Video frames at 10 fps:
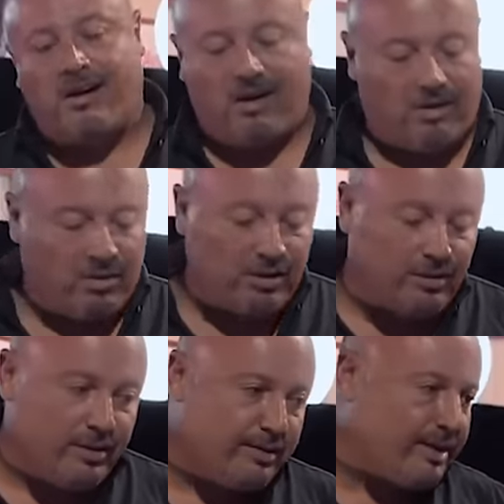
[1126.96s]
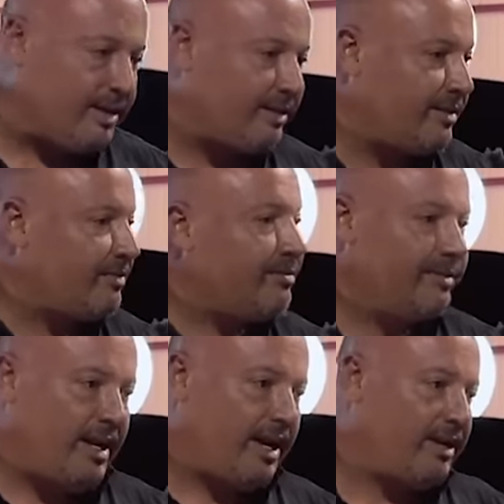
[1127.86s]
I'll only do it because
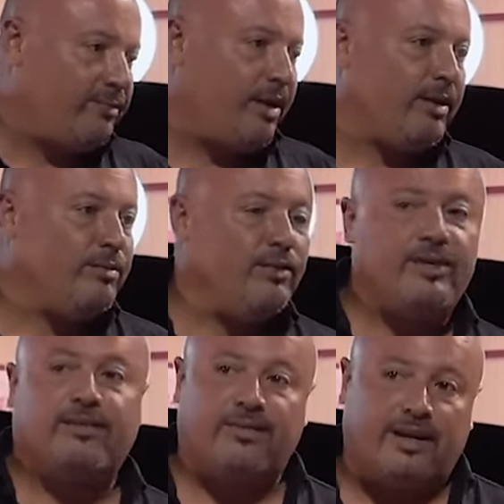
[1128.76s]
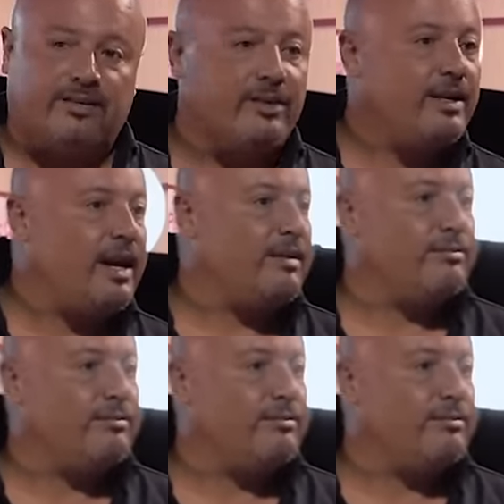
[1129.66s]
I can probably move this faster than that.